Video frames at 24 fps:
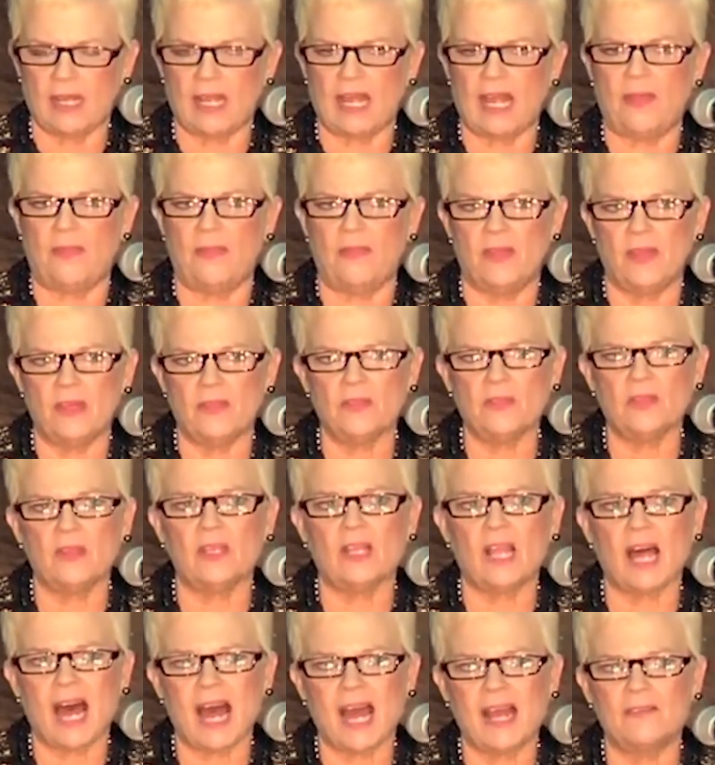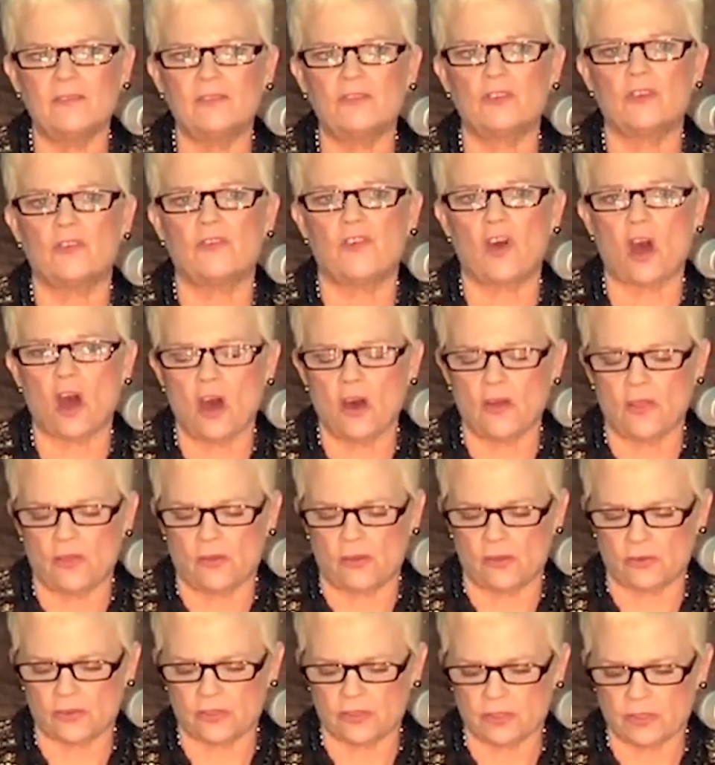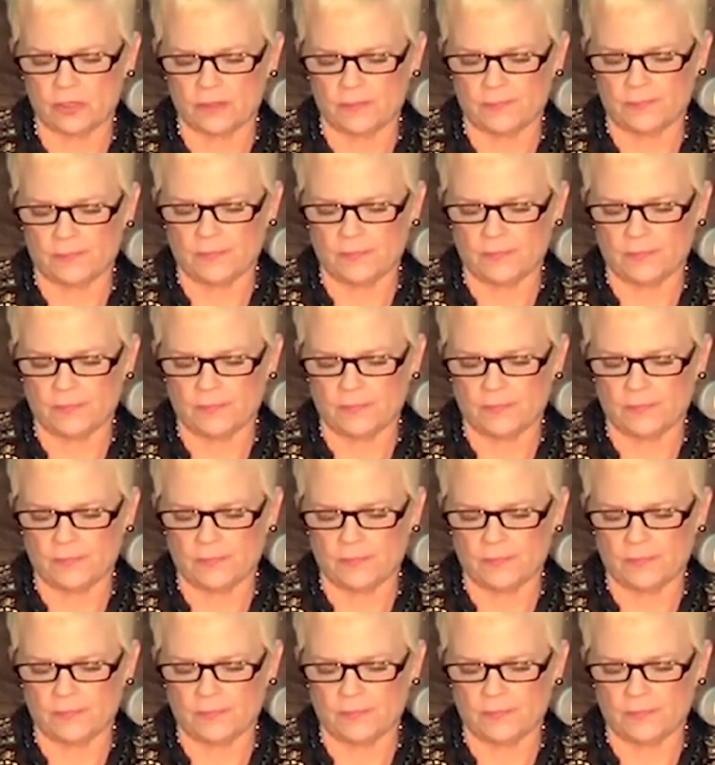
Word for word: and then the lives of others.